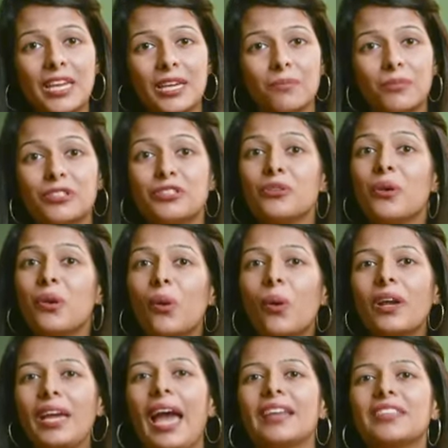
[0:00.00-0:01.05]
be able to
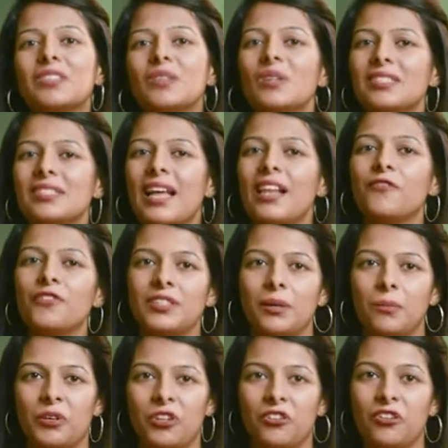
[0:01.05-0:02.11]
look at yourself in
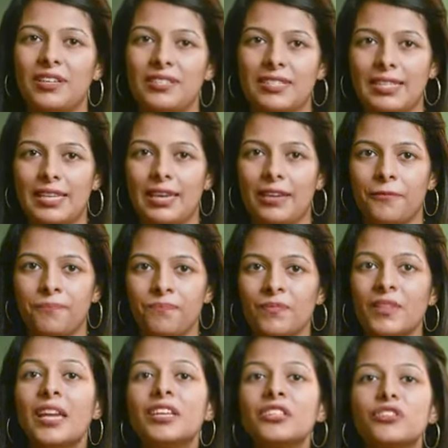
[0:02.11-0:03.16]
the mirror and say,
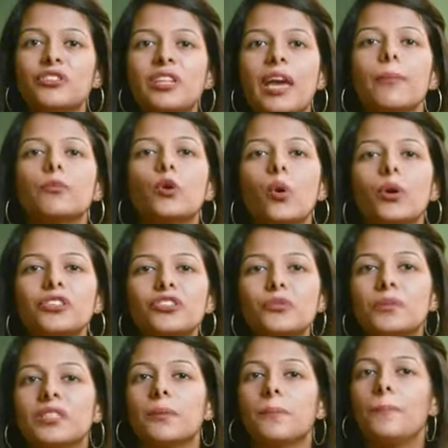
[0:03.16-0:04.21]
"Today I'm going
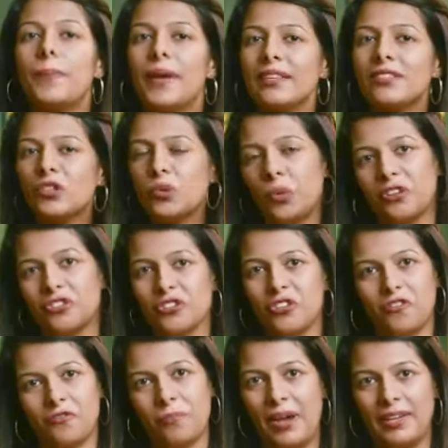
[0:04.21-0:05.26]
to be the best
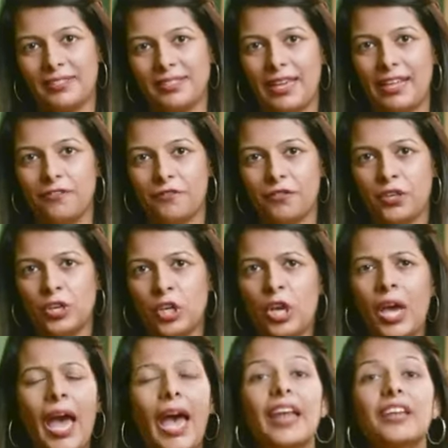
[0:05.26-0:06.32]
version of myself."
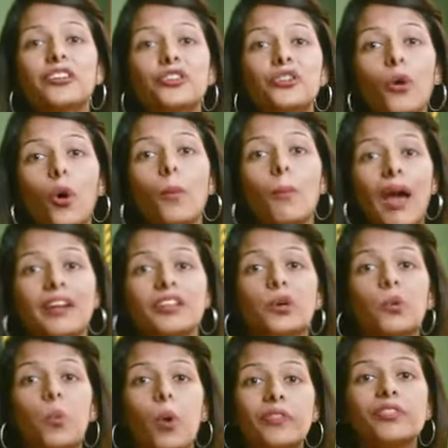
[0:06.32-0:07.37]
And no
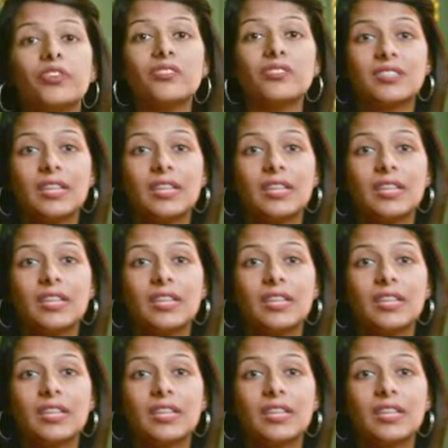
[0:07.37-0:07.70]
matter what the